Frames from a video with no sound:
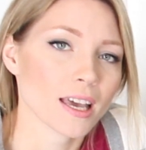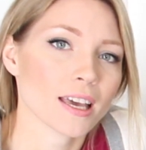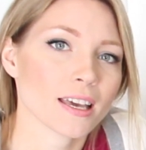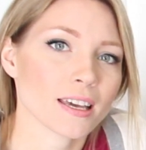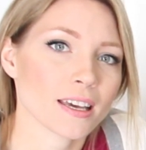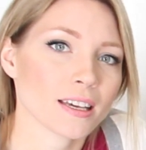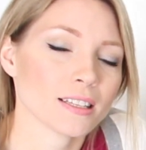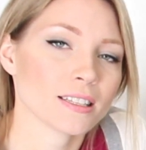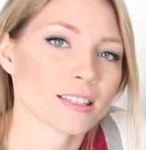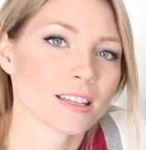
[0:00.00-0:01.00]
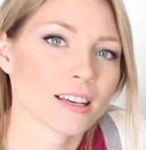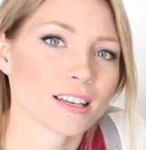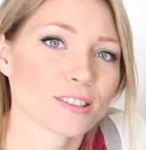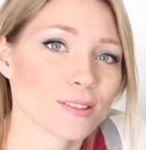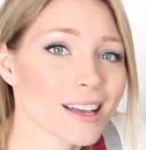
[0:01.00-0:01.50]
And
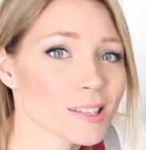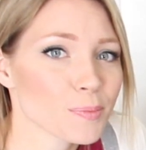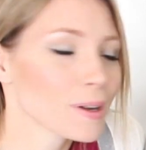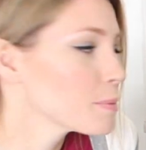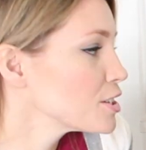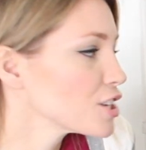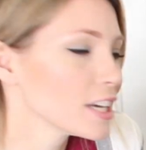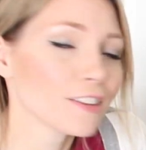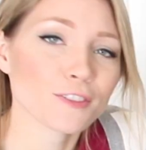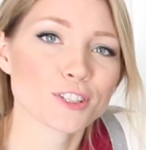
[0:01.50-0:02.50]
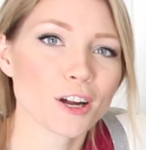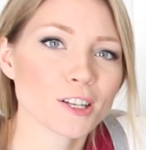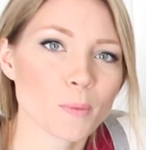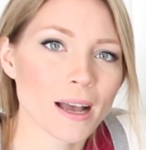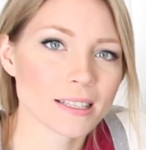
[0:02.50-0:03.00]
so that's pretty much it for
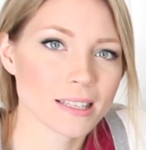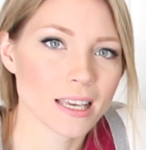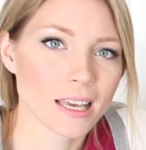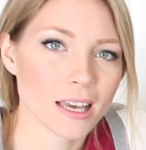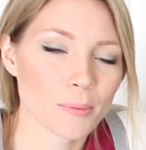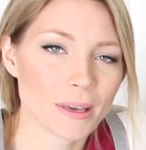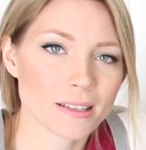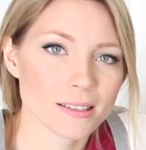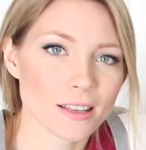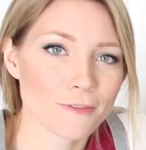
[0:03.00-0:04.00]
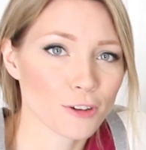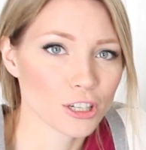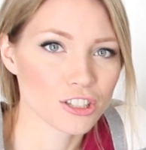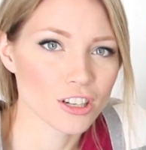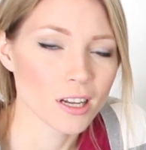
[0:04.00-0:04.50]
dark waxing a piece of
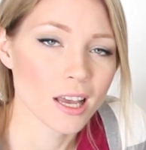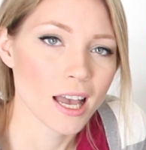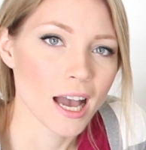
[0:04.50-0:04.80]
furniture.